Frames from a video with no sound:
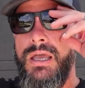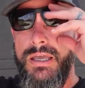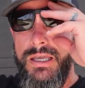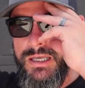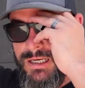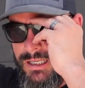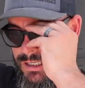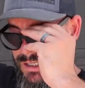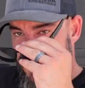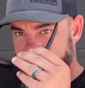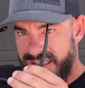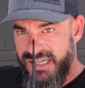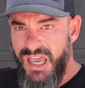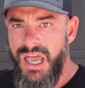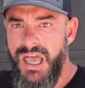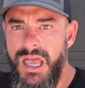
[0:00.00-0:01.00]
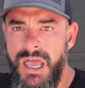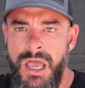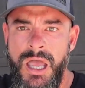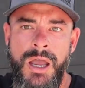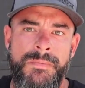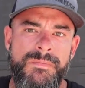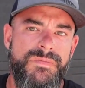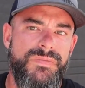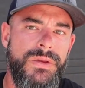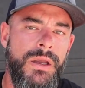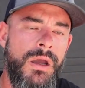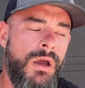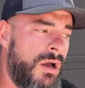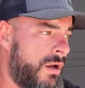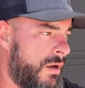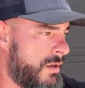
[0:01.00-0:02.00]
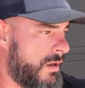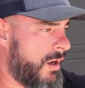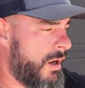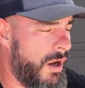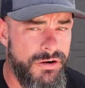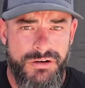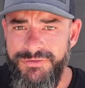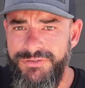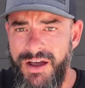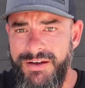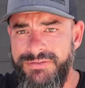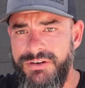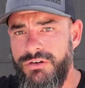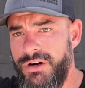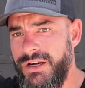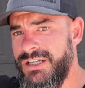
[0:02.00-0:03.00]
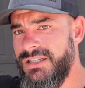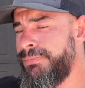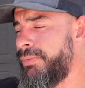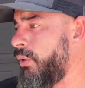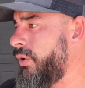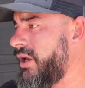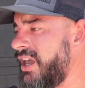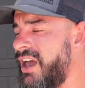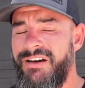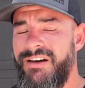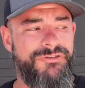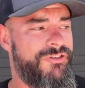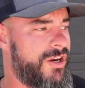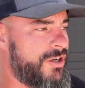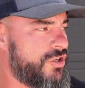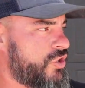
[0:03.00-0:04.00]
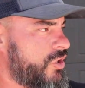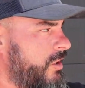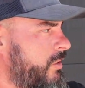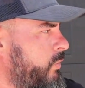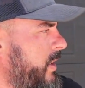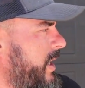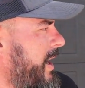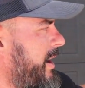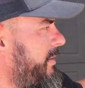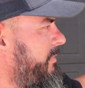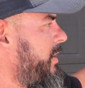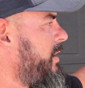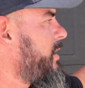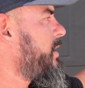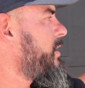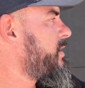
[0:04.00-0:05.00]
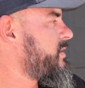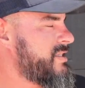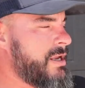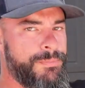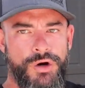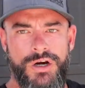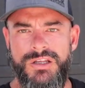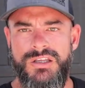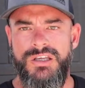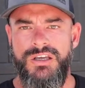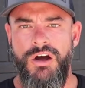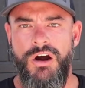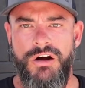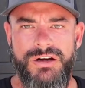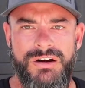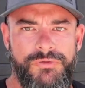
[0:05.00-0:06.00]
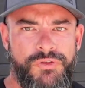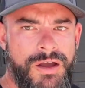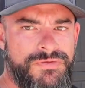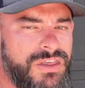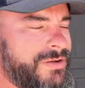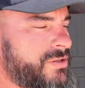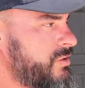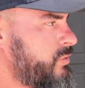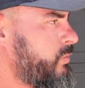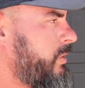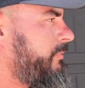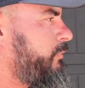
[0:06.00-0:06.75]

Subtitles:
It is 105 degrees, but we have finished. We have separated the yard into 5,000 square